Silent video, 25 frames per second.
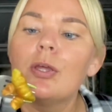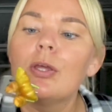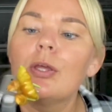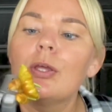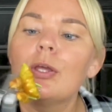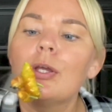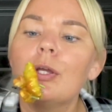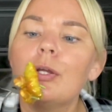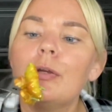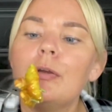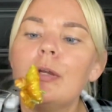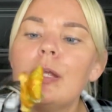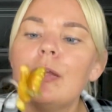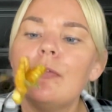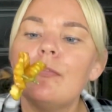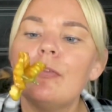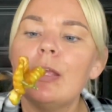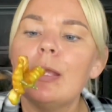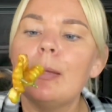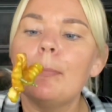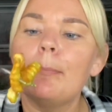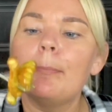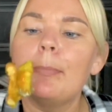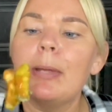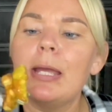
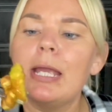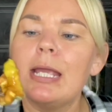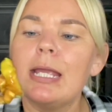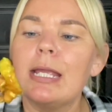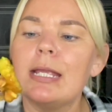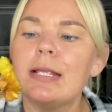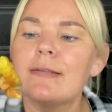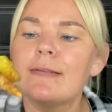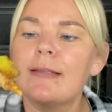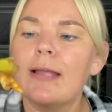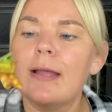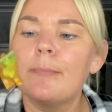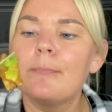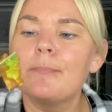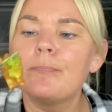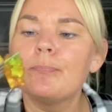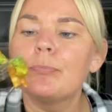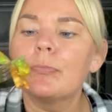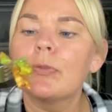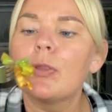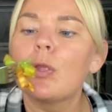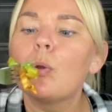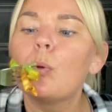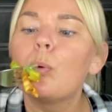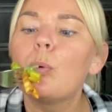gravy, peas.
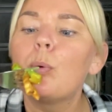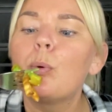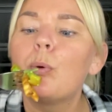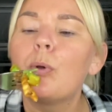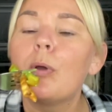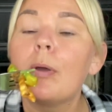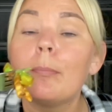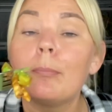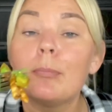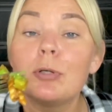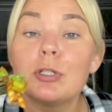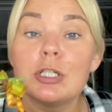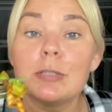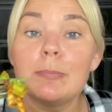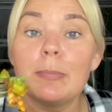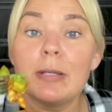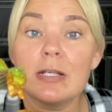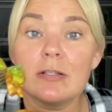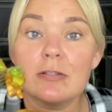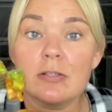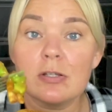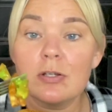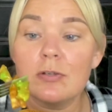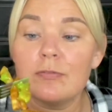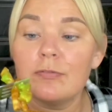Mushy
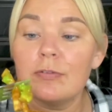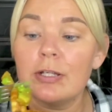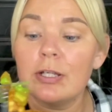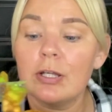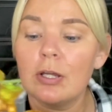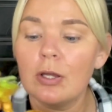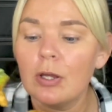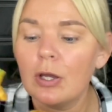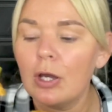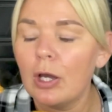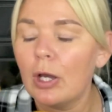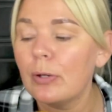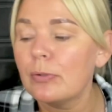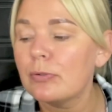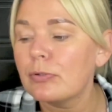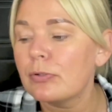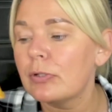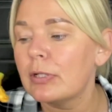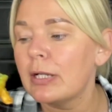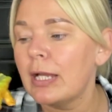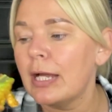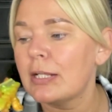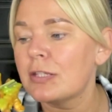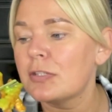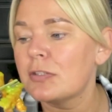peas are lovely. I was going
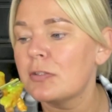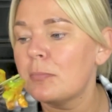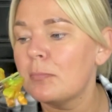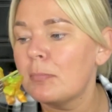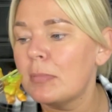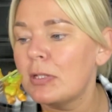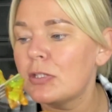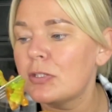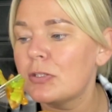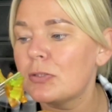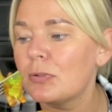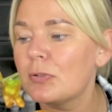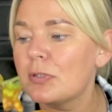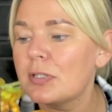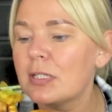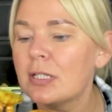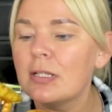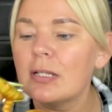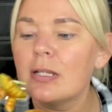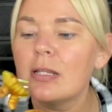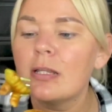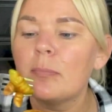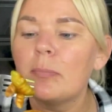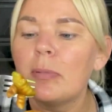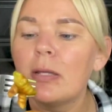to add some mint sauce
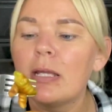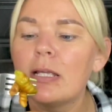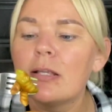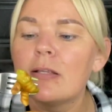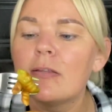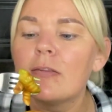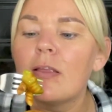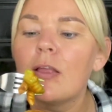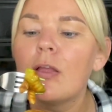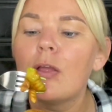into the peas.